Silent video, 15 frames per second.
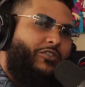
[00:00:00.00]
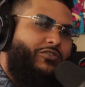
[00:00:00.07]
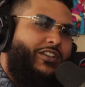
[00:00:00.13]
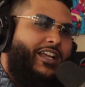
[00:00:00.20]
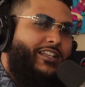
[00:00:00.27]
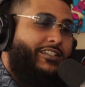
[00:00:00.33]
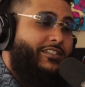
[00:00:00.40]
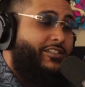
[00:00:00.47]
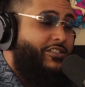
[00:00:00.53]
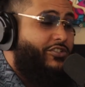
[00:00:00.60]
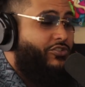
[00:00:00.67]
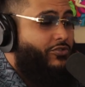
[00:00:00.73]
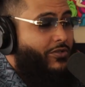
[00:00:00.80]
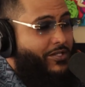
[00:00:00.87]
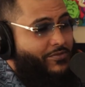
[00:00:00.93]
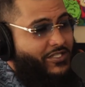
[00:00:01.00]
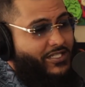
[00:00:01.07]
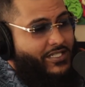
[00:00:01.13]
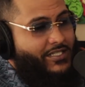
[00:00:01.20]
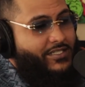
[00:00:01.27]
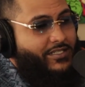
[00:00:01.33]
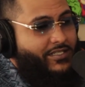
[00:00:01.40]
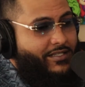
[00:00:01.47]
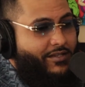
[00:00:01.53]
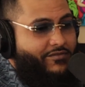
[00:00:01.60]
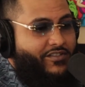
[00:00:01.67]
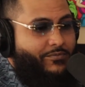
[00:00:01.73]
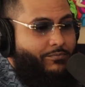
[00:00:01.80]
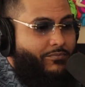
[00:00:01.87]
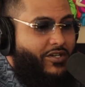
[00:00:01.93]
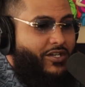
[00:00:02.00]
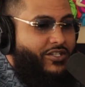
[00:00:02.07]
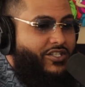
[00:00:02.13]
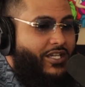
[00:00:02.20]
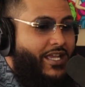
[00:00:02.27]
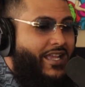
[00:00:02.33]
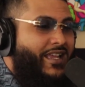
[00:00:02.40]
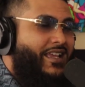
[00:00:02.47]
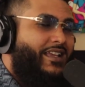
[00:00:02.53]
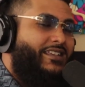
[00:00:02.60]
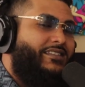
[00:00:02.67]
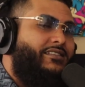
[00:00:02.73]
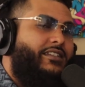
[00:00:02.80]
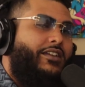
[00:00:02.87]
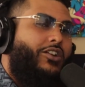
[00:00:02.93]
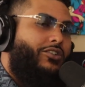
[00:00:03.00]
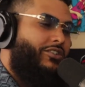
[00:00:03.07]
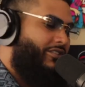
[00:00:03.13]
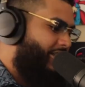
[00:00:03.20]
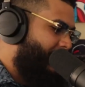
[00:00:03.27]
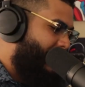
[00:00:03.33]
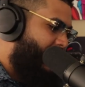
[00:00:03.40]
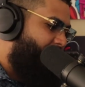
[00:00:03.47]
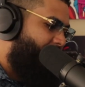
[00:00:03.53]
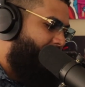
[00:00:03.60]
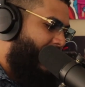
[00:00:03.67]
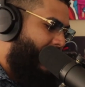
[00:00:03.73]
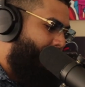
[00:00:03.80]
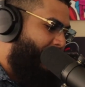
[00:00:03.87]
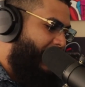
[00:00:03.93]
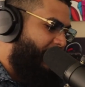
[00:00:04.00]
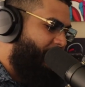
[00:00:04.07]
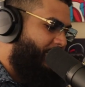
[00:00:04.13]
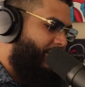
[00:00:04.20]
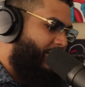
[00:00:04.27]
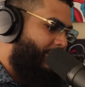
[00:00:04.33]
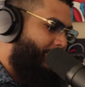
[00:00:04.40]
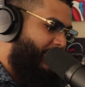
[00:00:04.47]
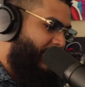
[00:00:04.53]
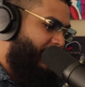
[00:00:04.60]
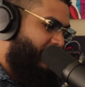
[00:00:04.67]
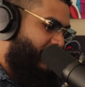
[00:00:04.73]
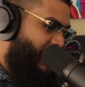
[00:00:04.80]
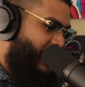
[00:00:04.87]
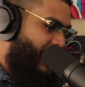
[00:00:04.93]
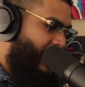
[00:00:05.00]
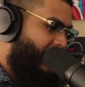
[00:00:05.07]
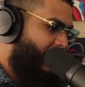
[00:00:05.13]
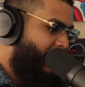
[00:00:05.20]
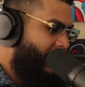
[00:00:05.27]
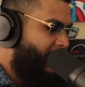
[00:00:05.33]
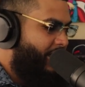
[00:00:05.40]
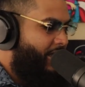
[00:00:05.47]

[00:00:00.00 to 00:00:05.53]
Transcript: Go down in the description, get yourself some merch, and stay on the lookout for that Patreon page. All right.